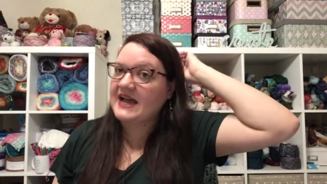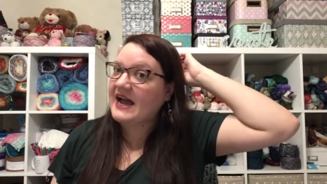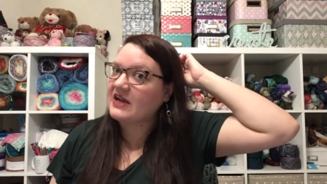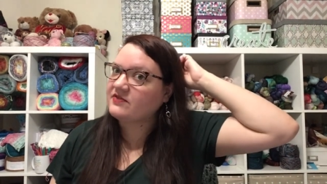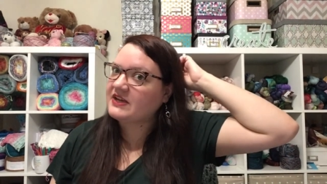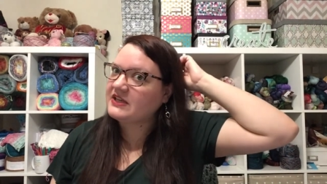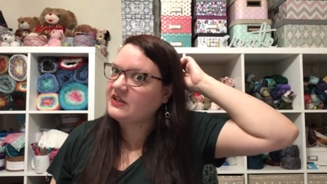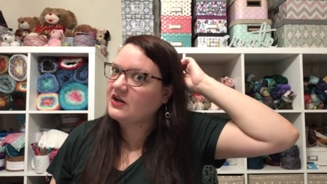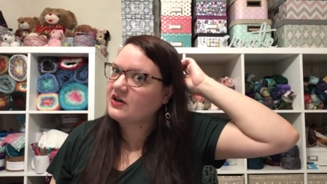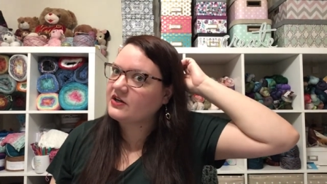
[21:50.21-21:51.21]
Advent
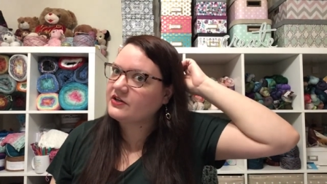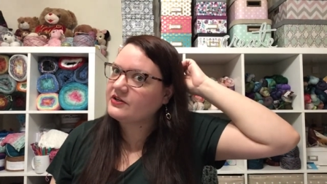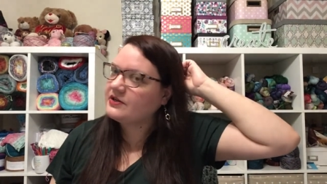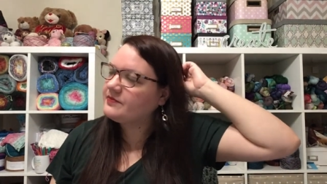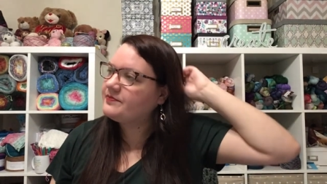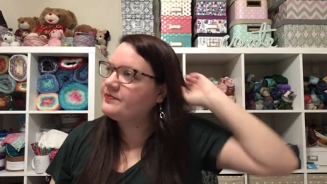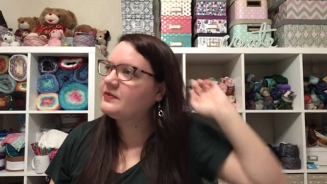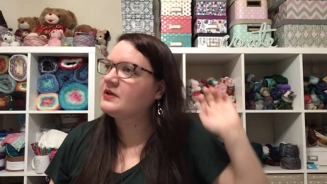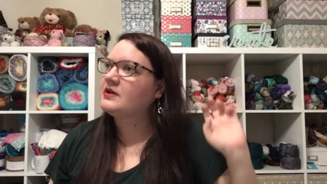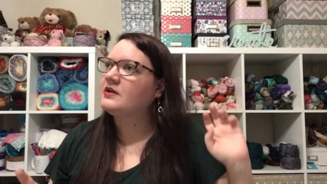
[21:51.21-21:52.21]
yarn
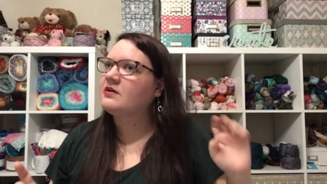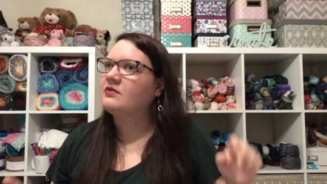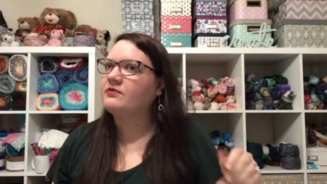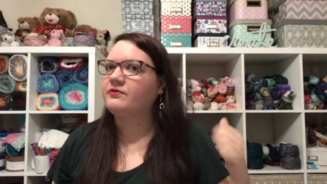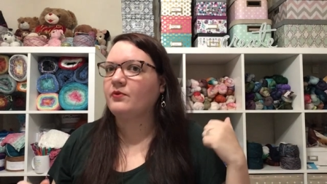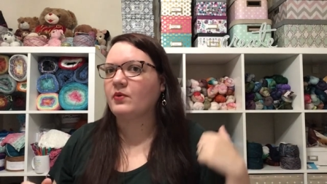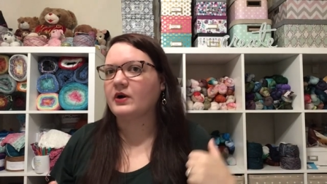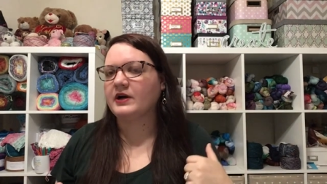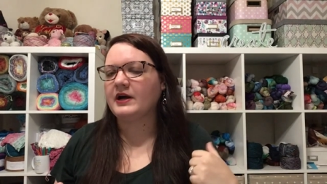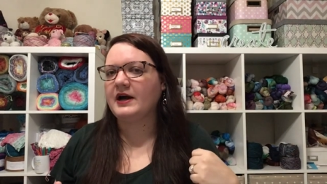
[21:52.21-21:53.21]

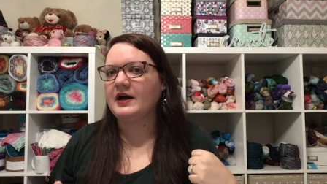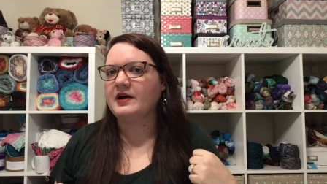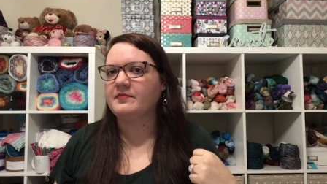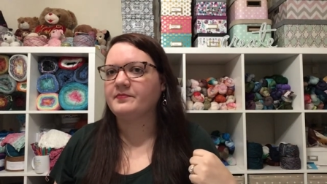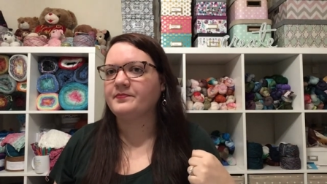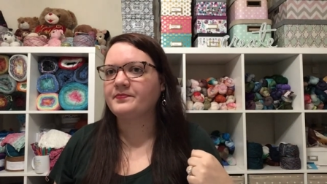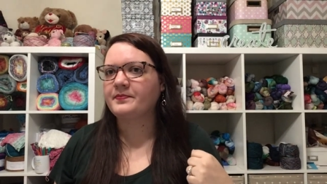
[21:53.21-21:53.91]
for, um,